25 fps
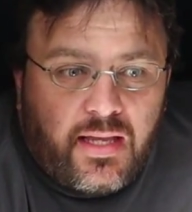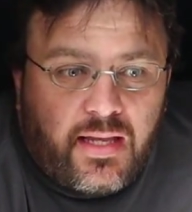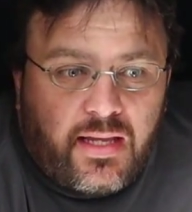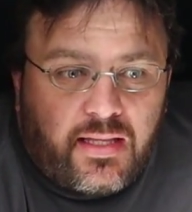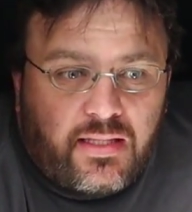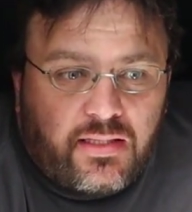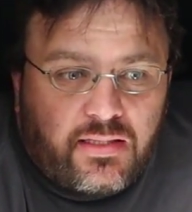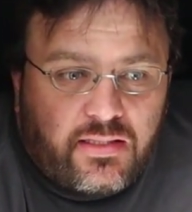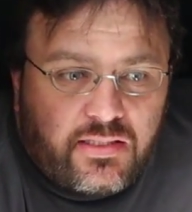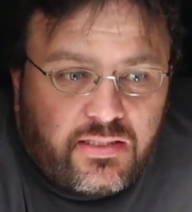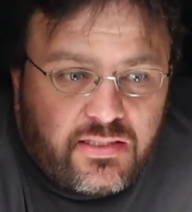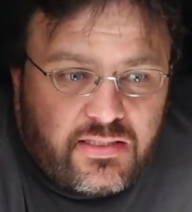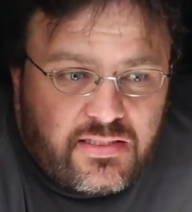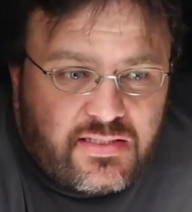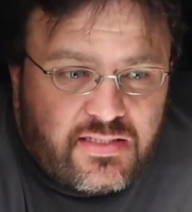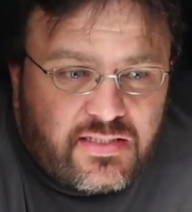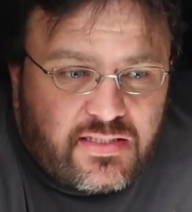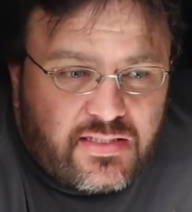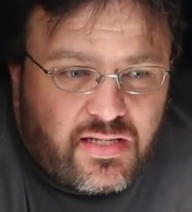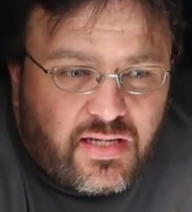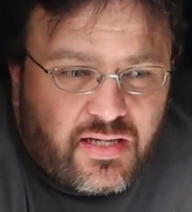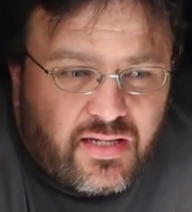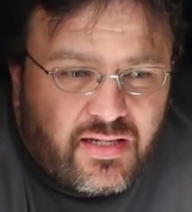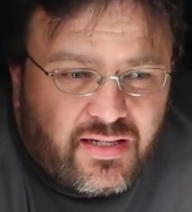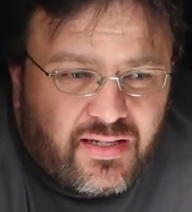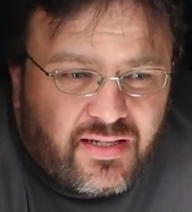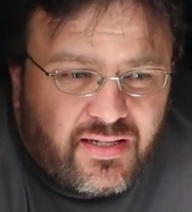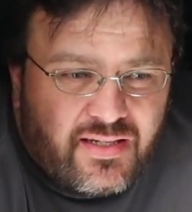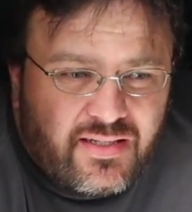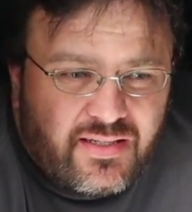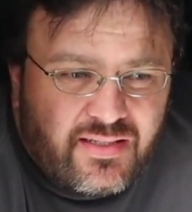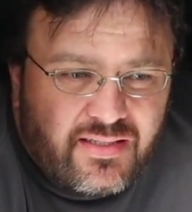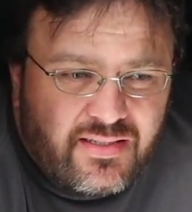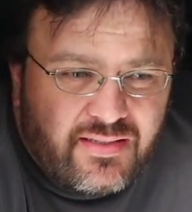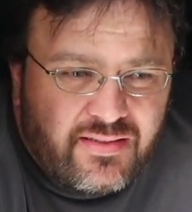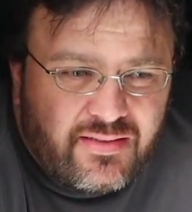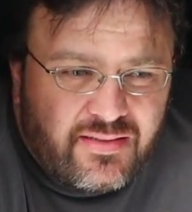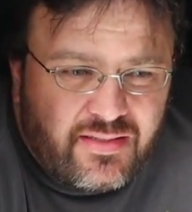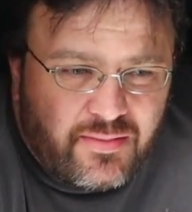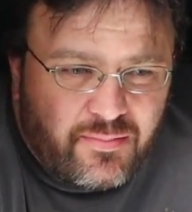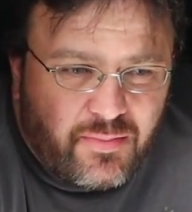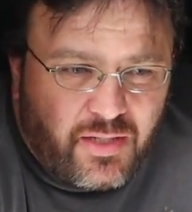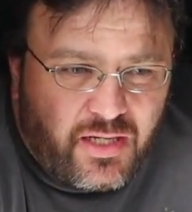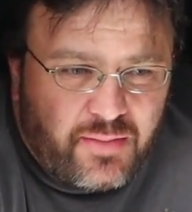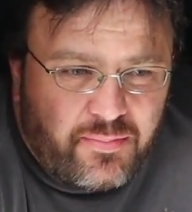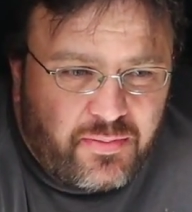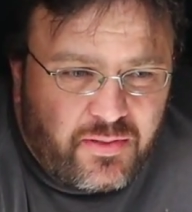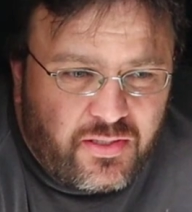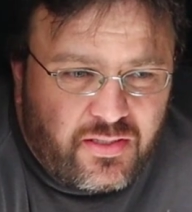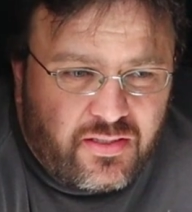At least, in
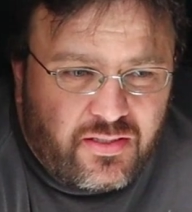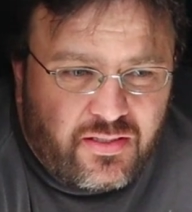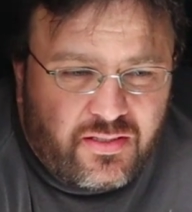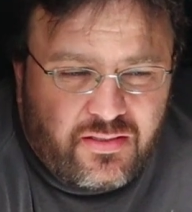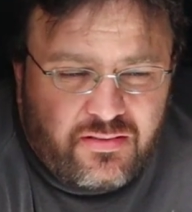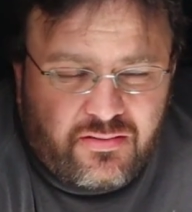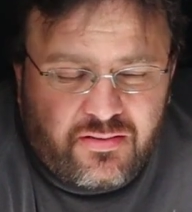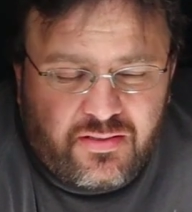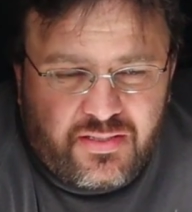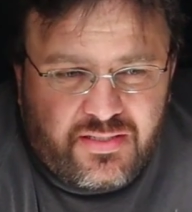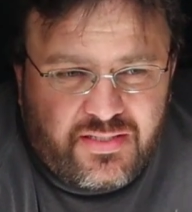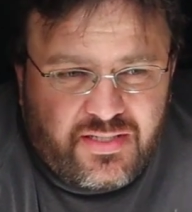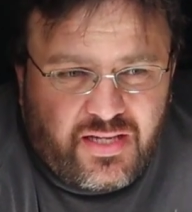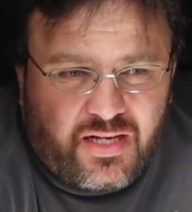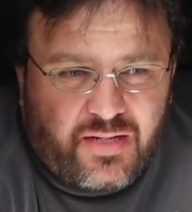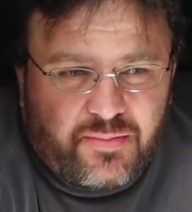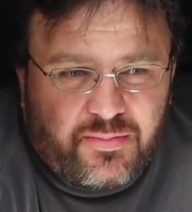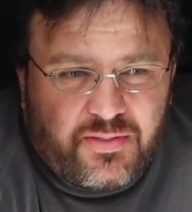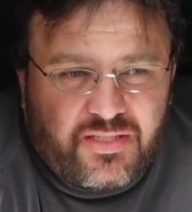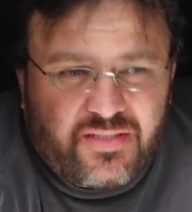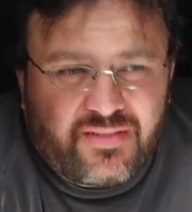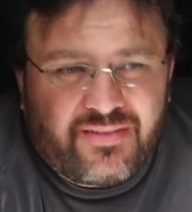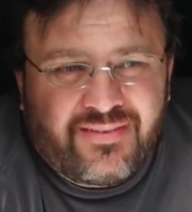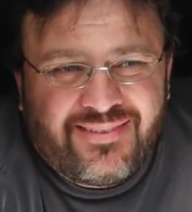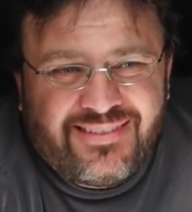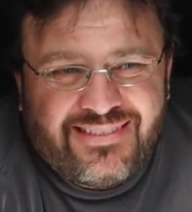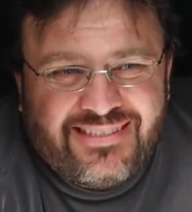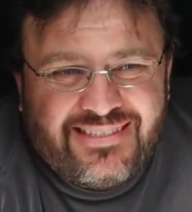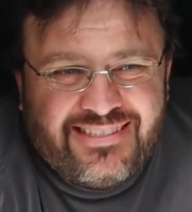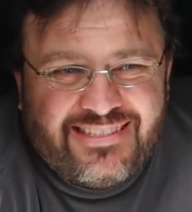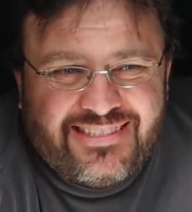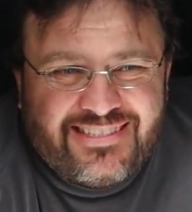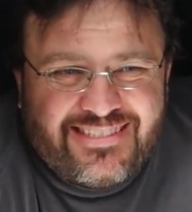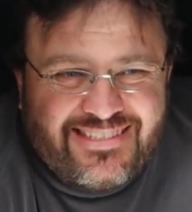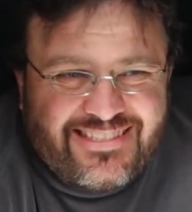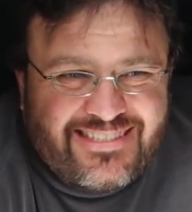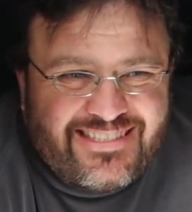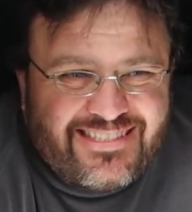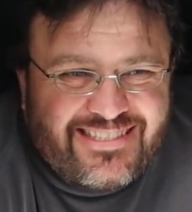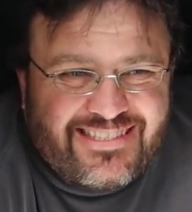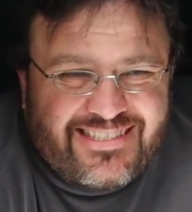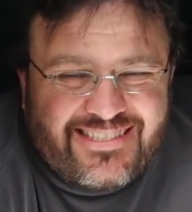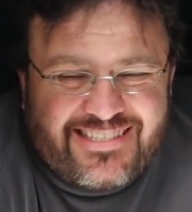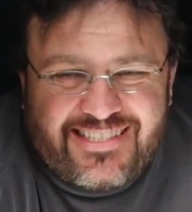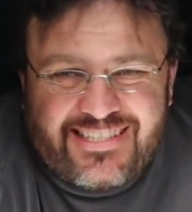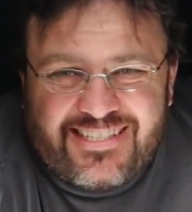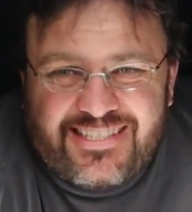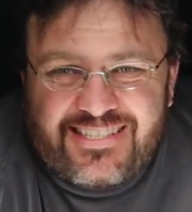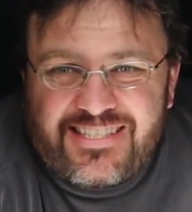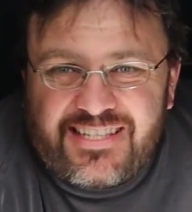my opinion, it's got to be
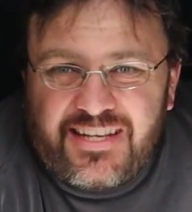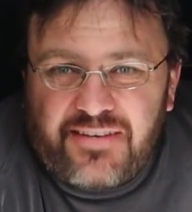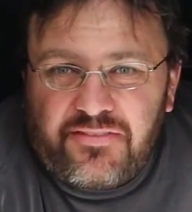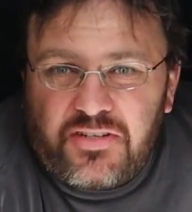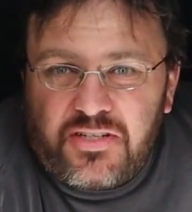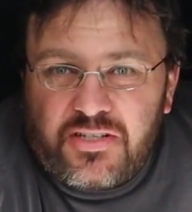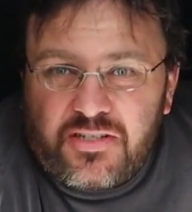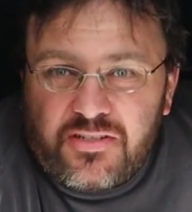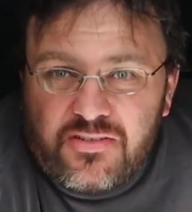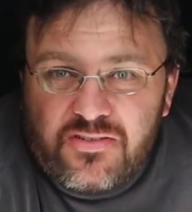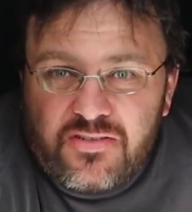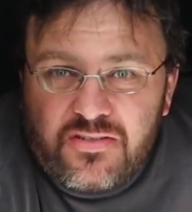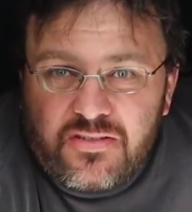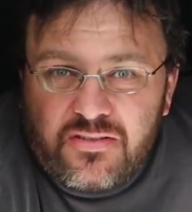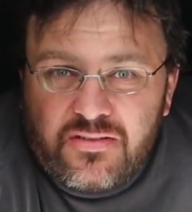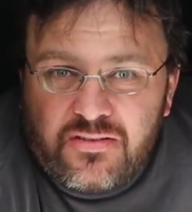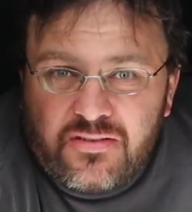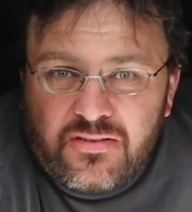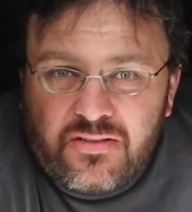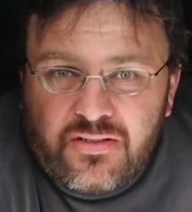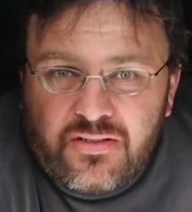6-7 years.